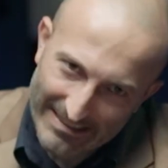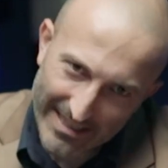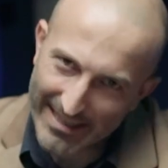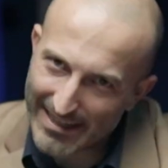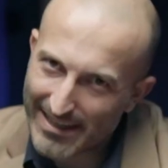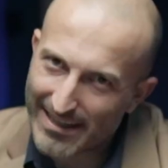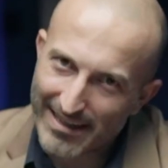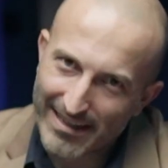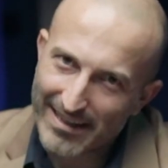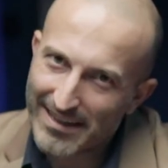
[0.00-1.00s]

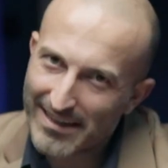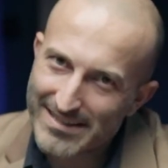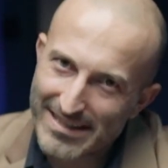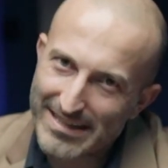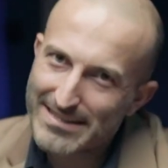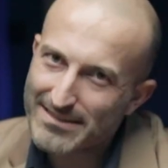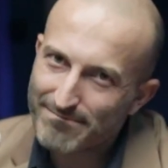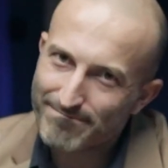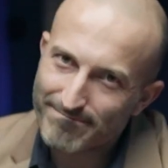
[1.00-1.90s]
There is